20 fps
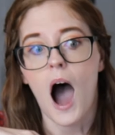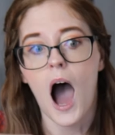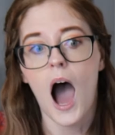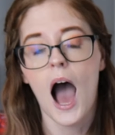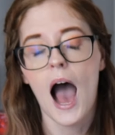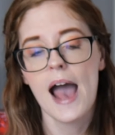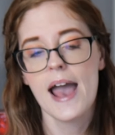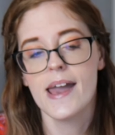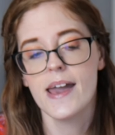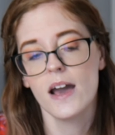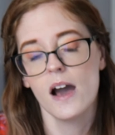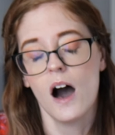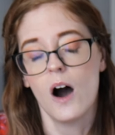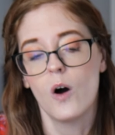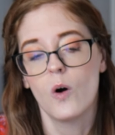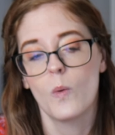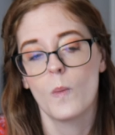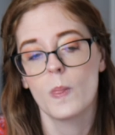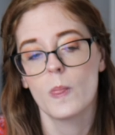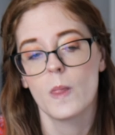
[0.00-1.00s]
I
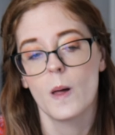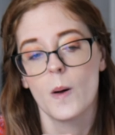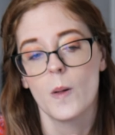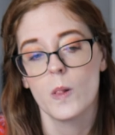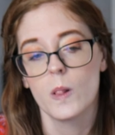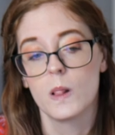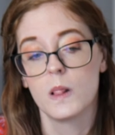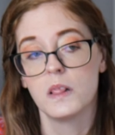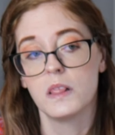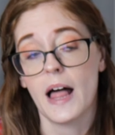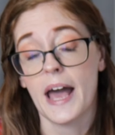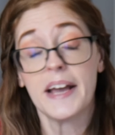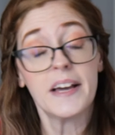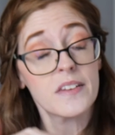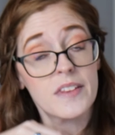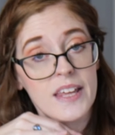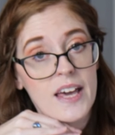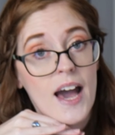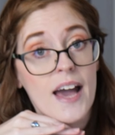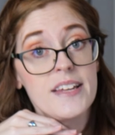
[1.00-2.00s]

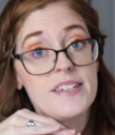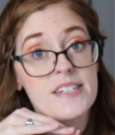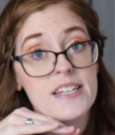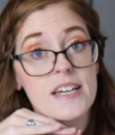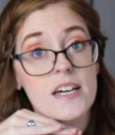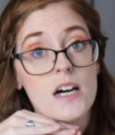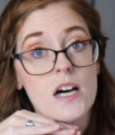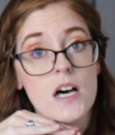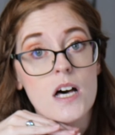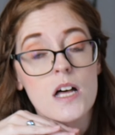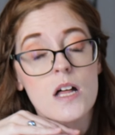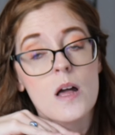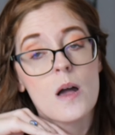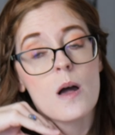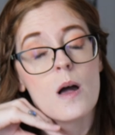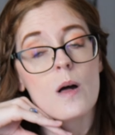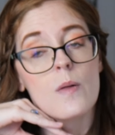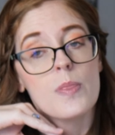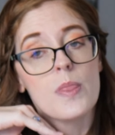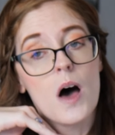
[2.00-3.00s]
like the idea
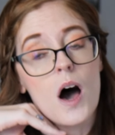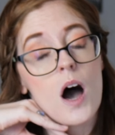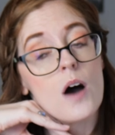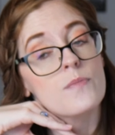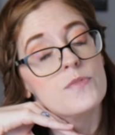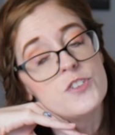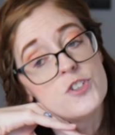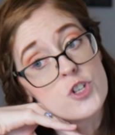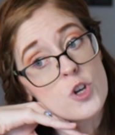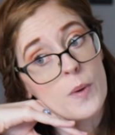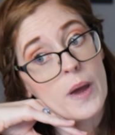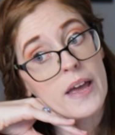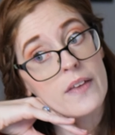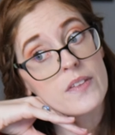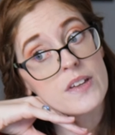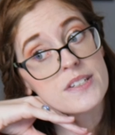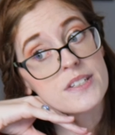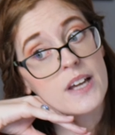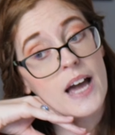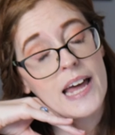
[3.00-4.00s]
of
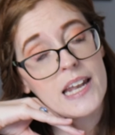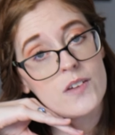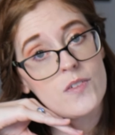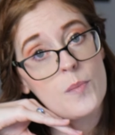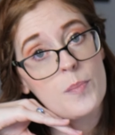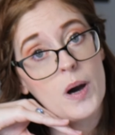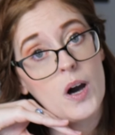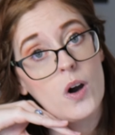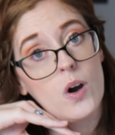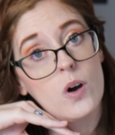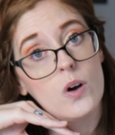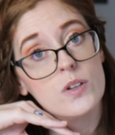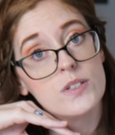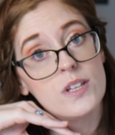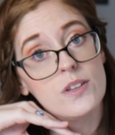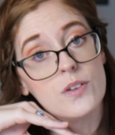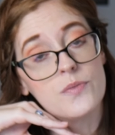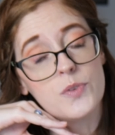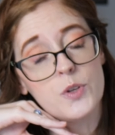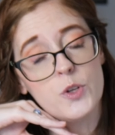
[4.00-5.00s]
doing this kind of a pose in the